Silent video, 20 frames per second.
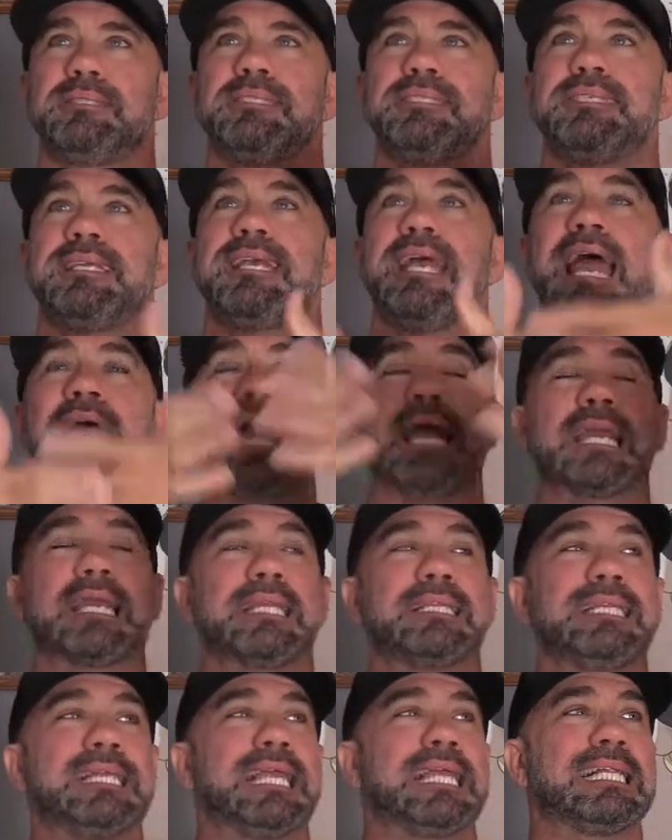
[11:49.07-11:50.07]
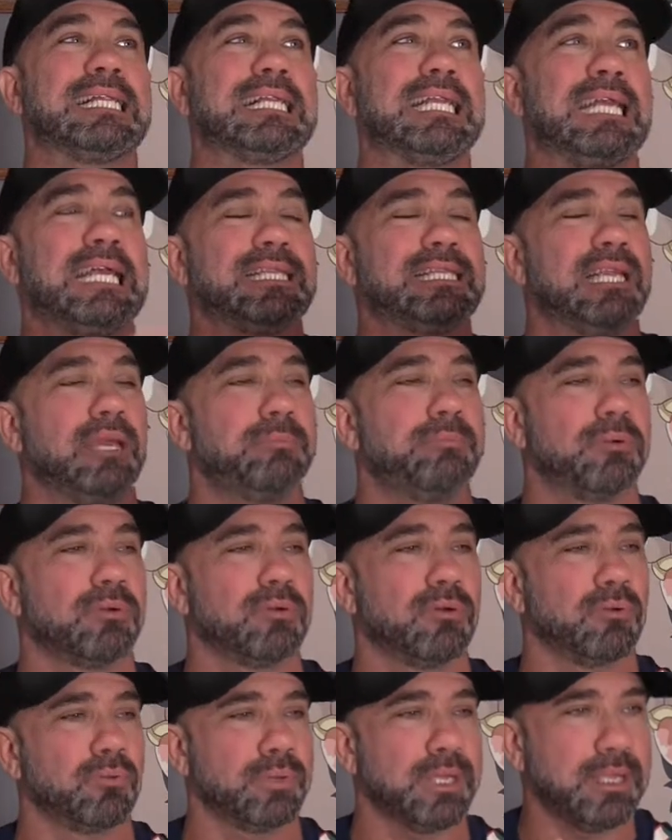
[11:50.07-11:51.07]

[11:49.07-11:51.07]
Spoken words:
technically a typical